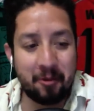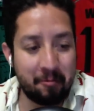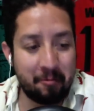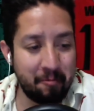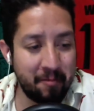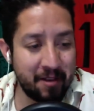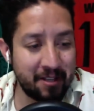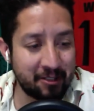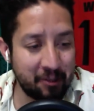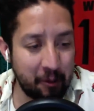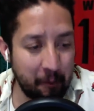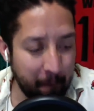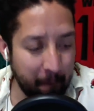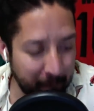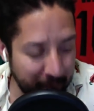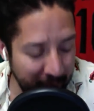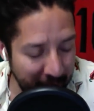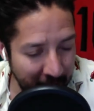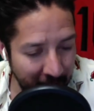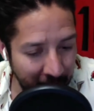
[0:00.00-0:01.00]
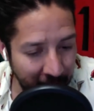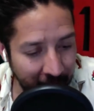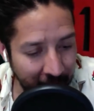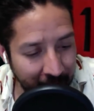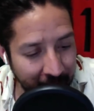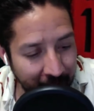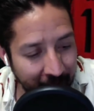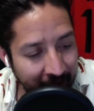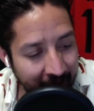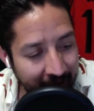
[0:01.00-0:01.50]
with Mr.
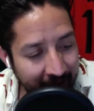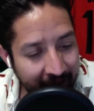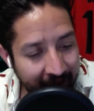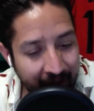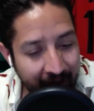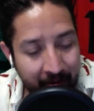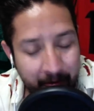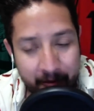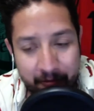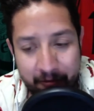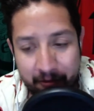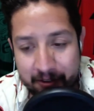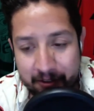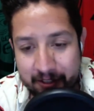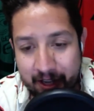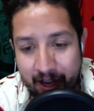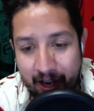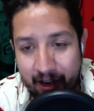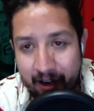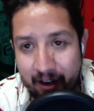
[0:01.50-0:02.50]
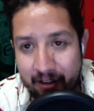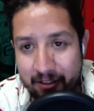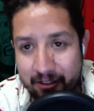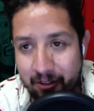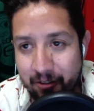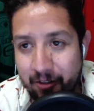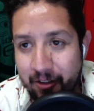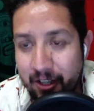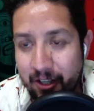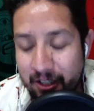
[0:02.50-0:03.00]
Piojo Herrera. We first kind of,
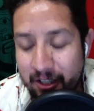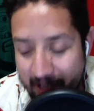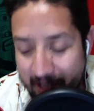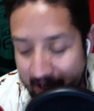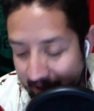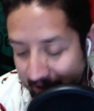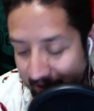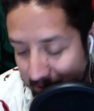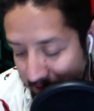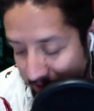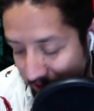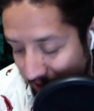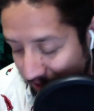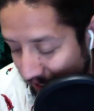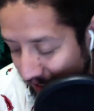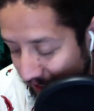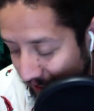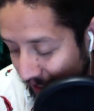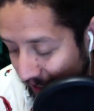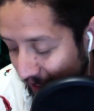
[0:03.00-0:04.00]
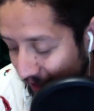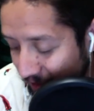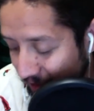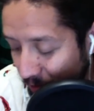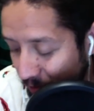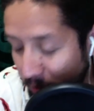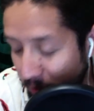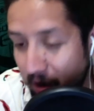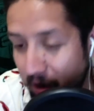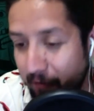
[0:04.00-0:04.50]
also shout out to Mr. Cesar
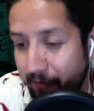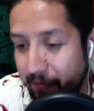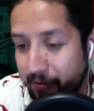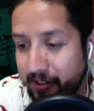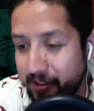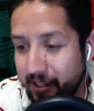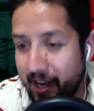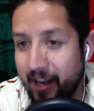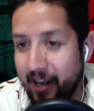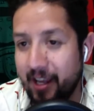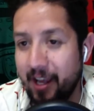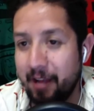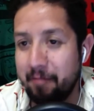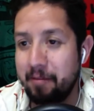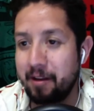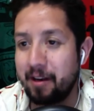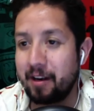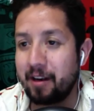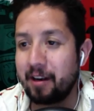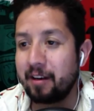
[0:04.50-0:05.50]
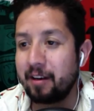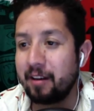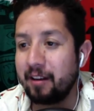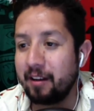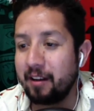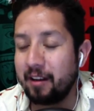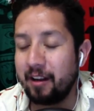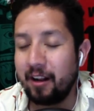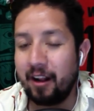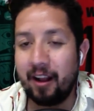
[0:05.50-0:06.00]
Hernandez. We all first kind of came in
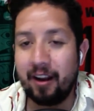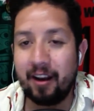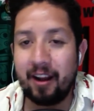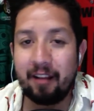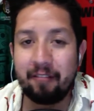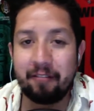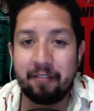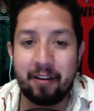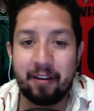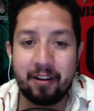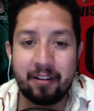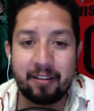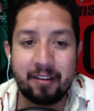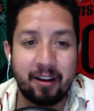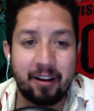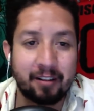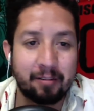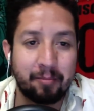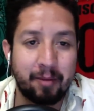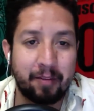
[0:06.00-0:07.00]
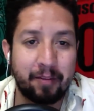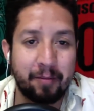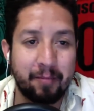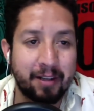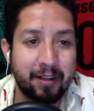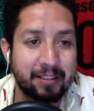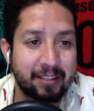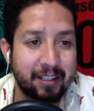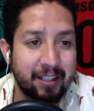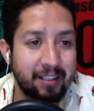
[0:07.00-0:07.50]
and had fun and talked about the
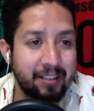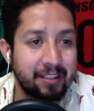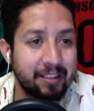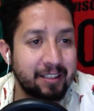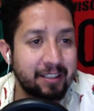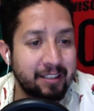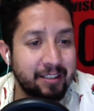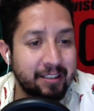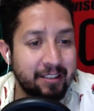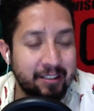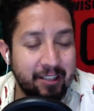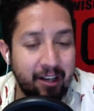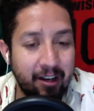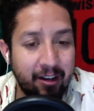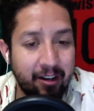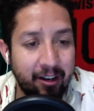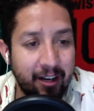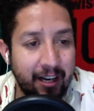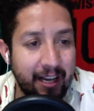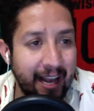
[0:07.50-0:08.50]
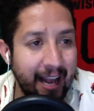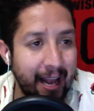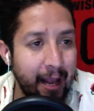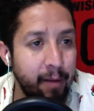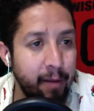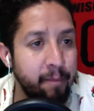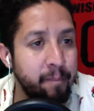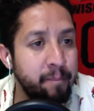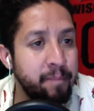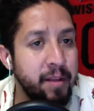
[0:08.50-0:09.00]
Mexican soccer
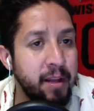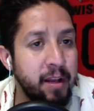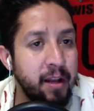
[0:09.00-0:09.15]
game.